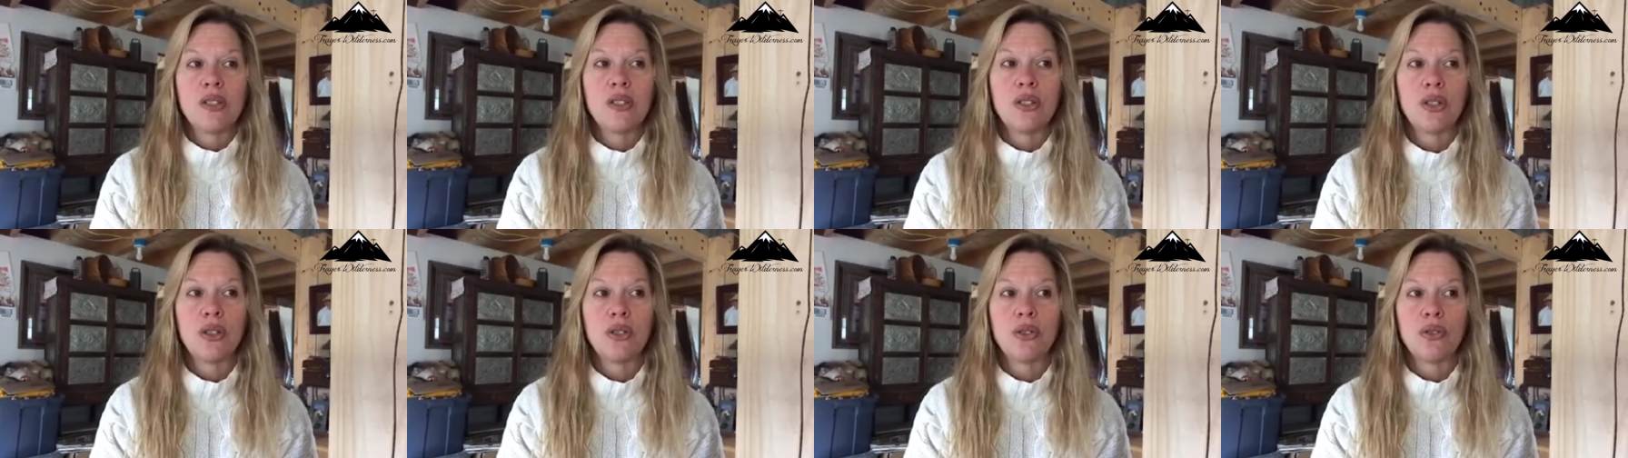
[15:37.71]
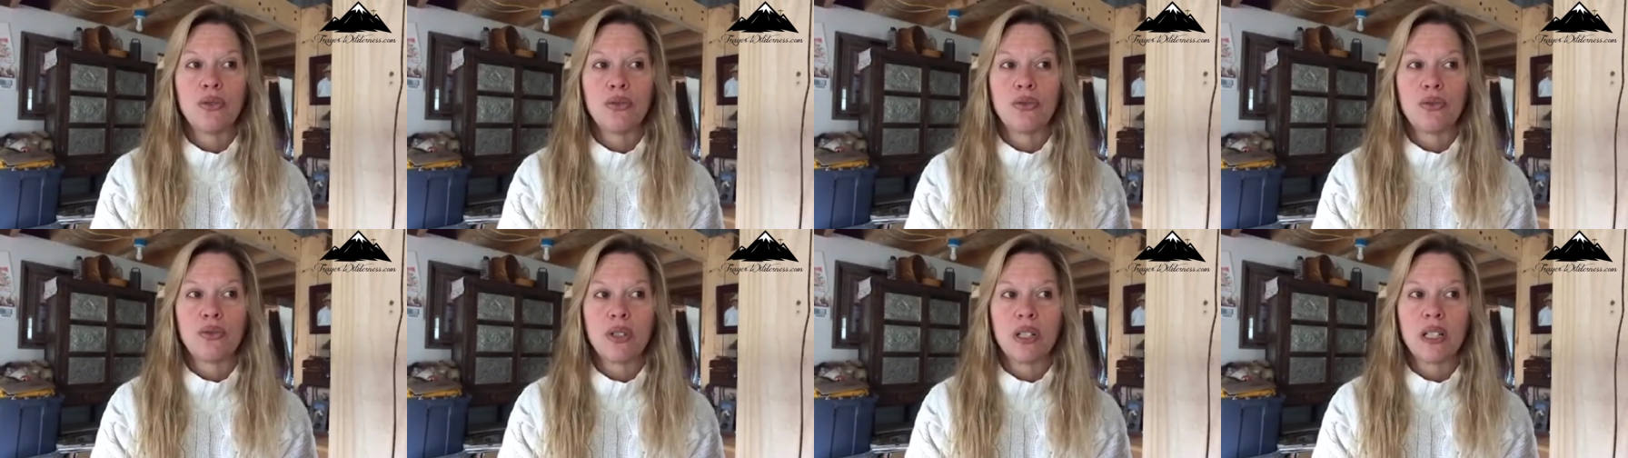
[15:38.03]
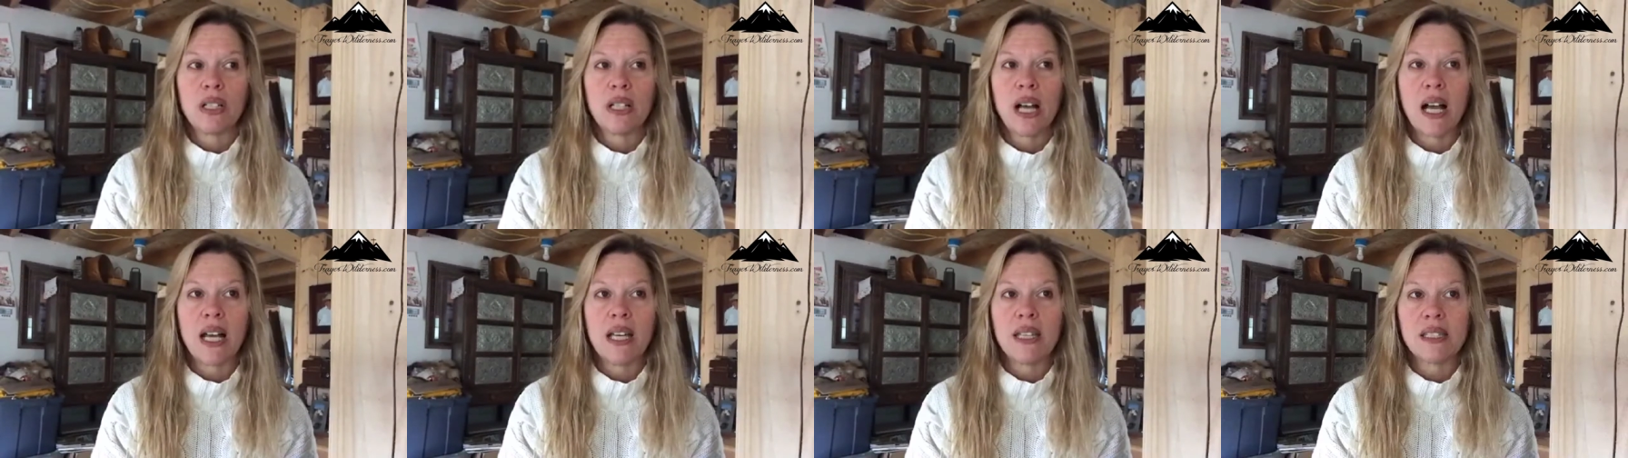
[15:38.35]
to
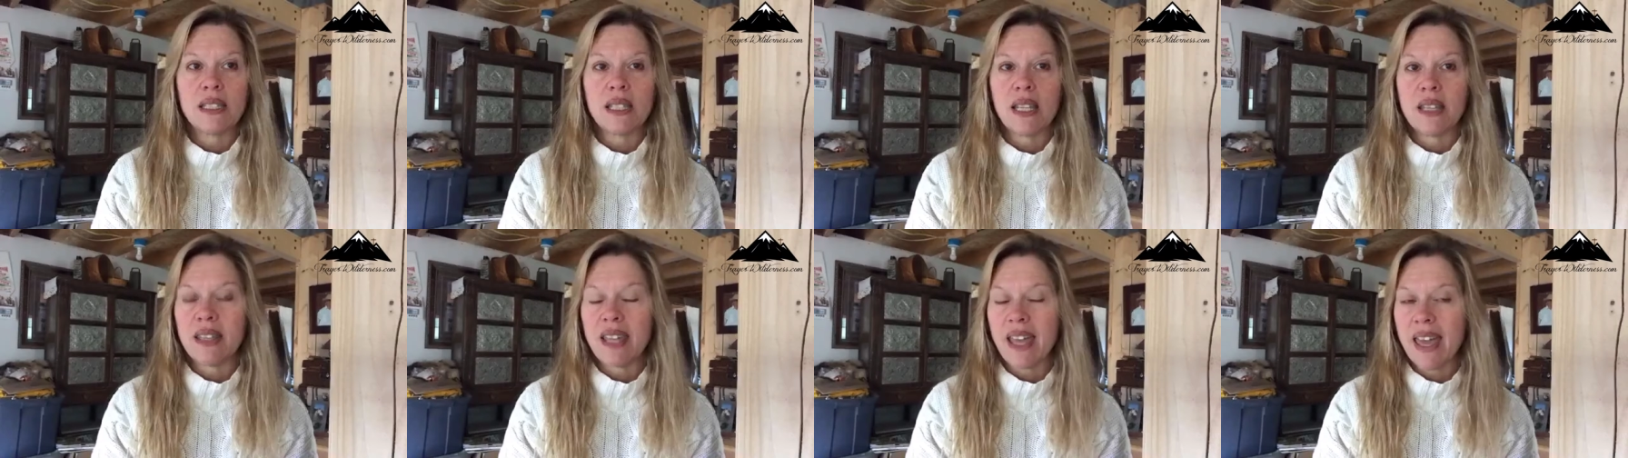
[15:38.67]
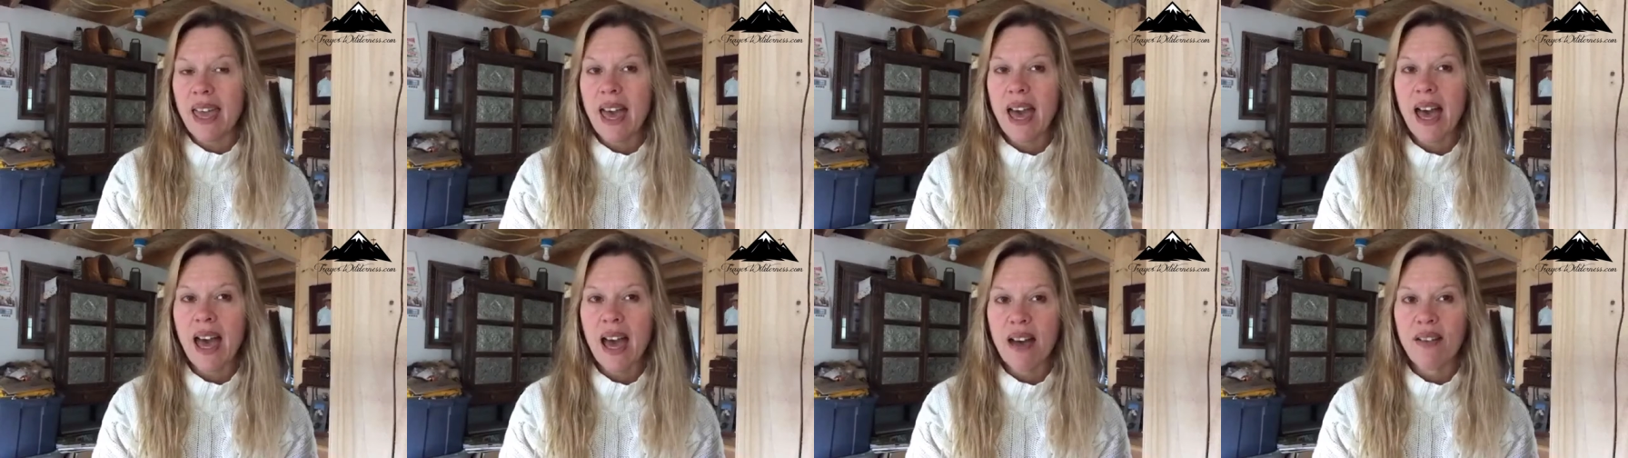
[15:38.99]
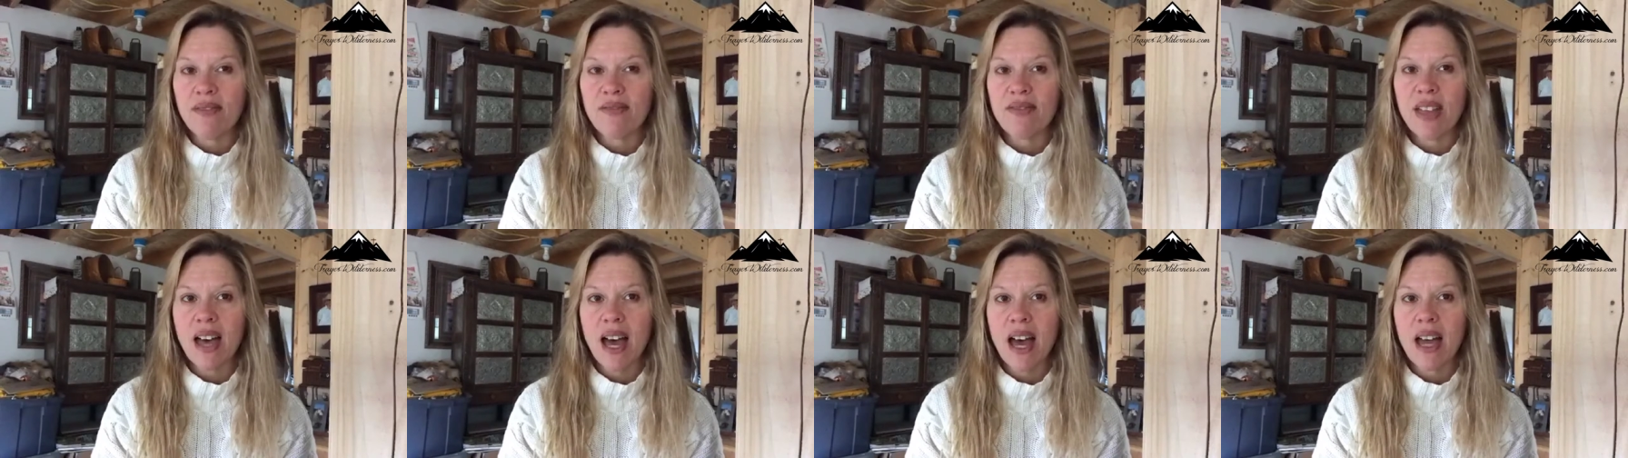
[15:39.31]
realize that they
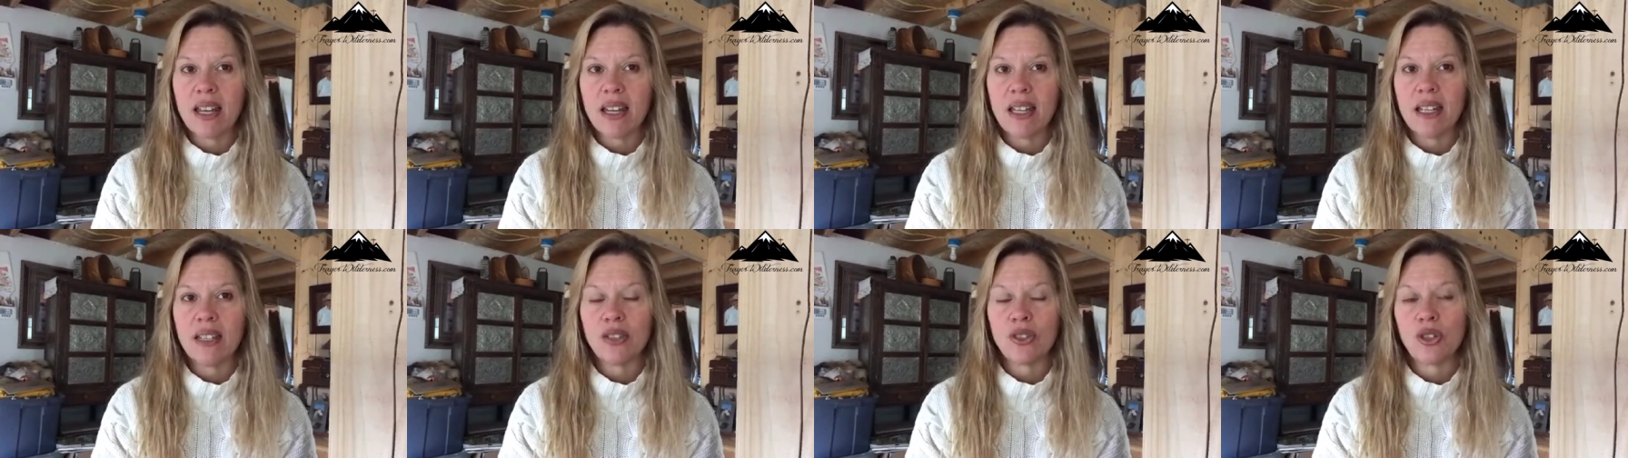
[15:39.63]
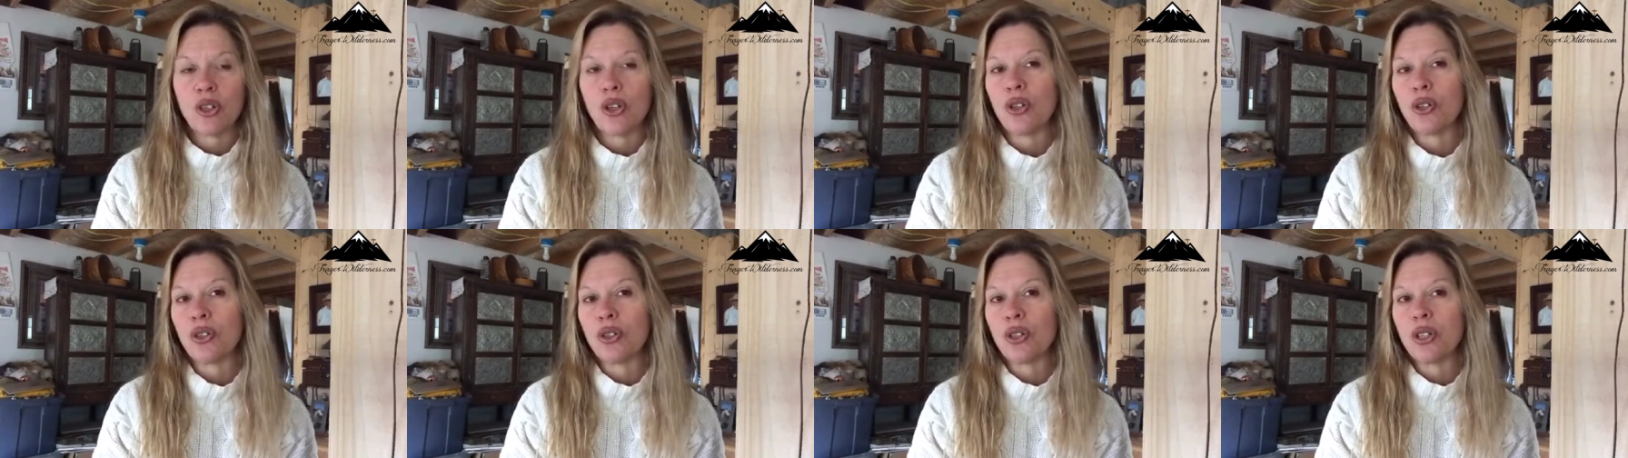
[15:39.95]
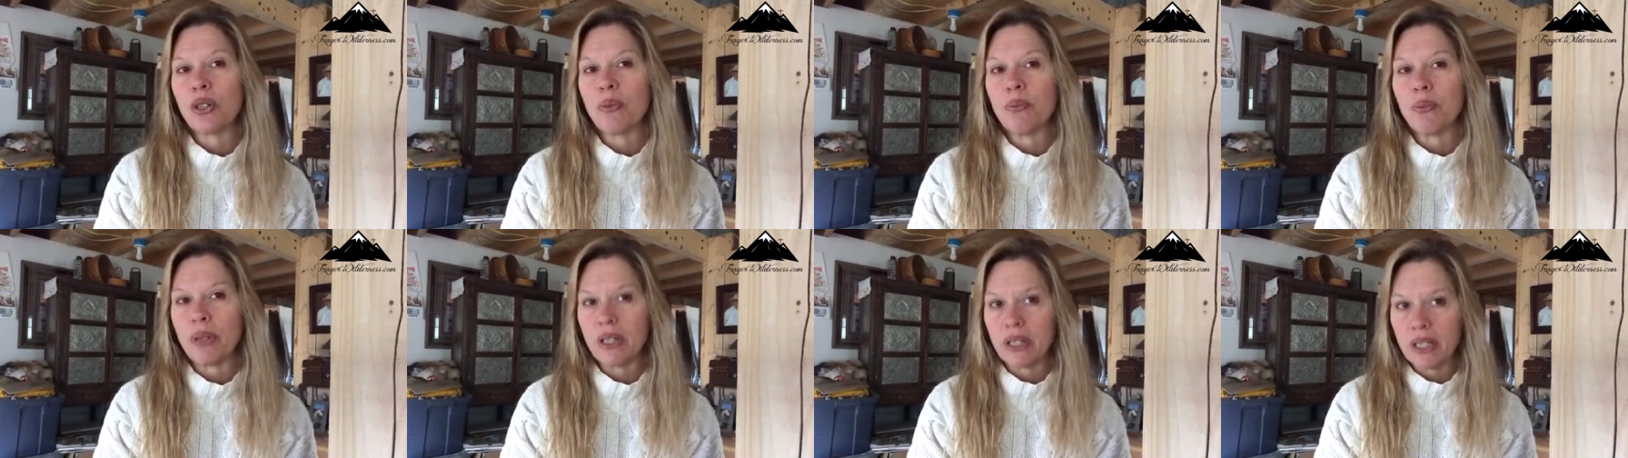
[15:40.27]
have that
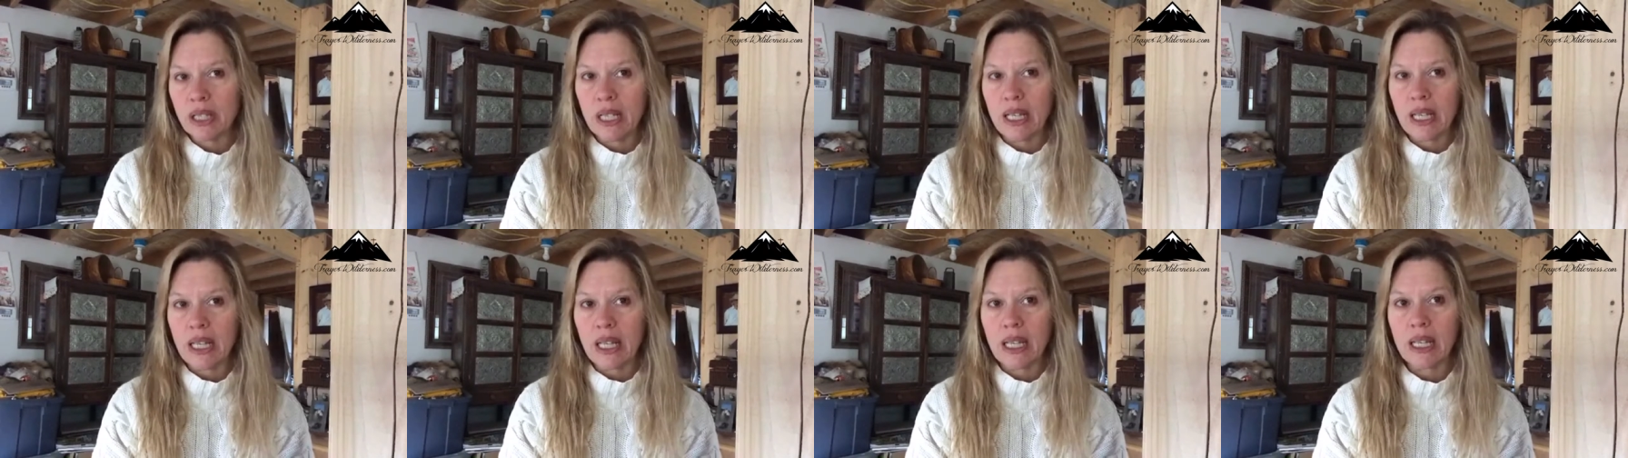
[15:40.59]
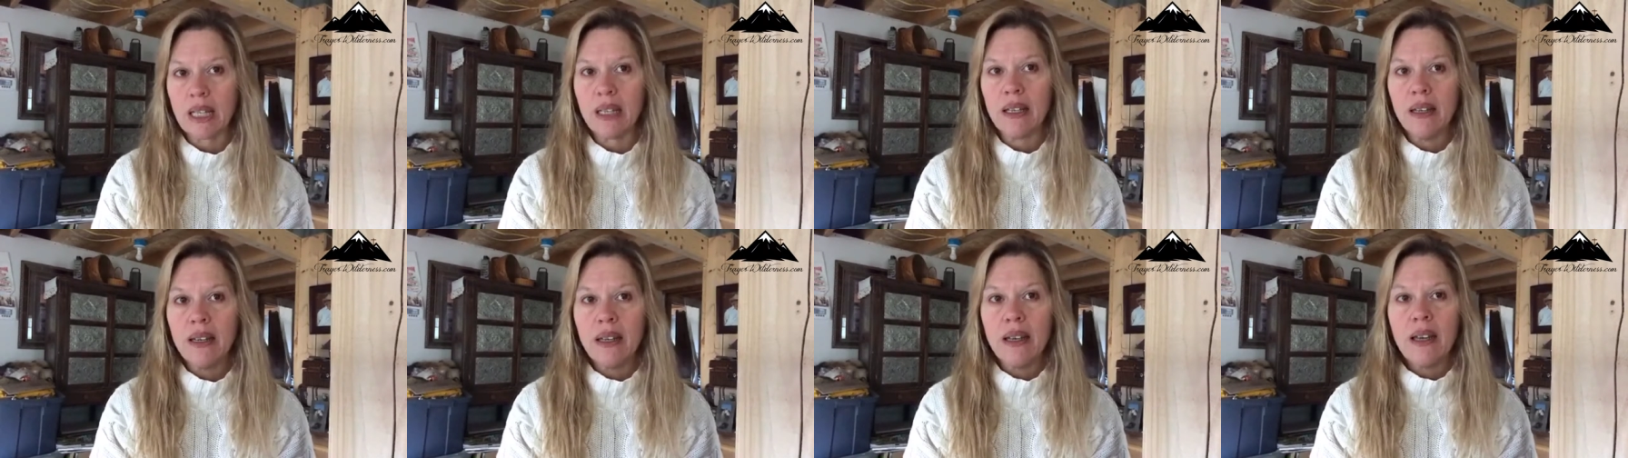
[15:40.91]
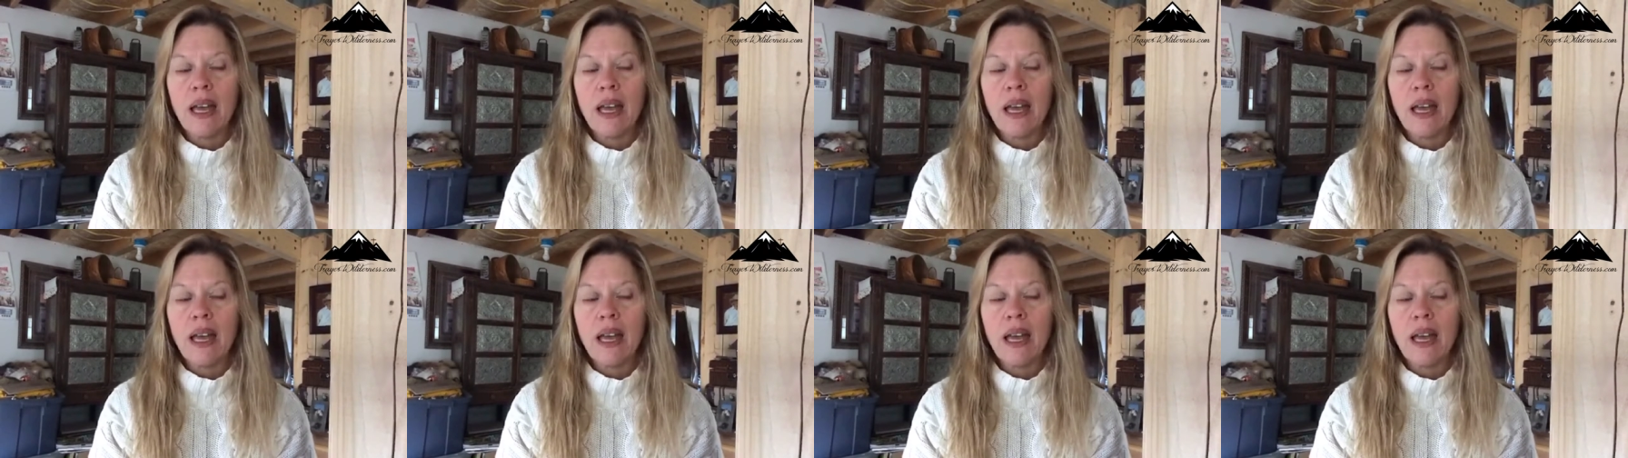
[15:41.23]
internal ability.